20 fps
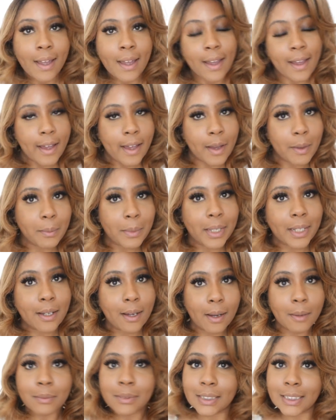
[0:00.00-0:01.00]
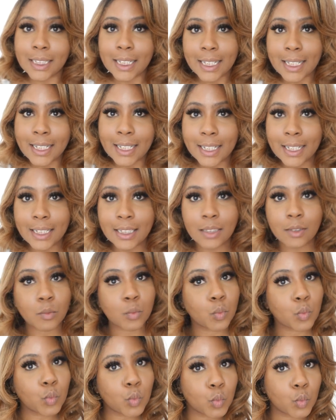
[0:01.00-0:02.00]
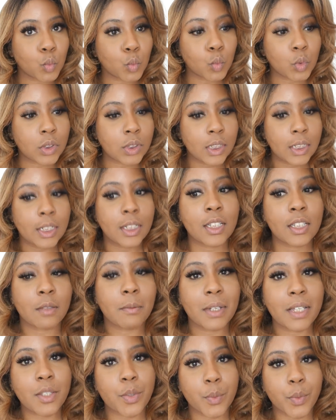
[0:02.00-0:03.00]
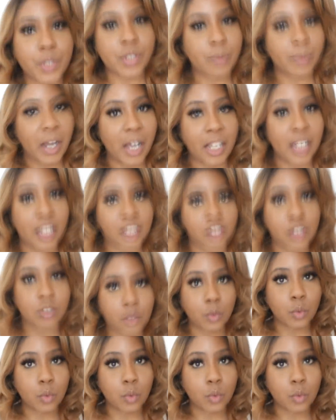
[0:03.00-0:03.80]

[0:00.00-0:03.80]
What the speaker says: And makeup did. It's amazing what's my eyelashes.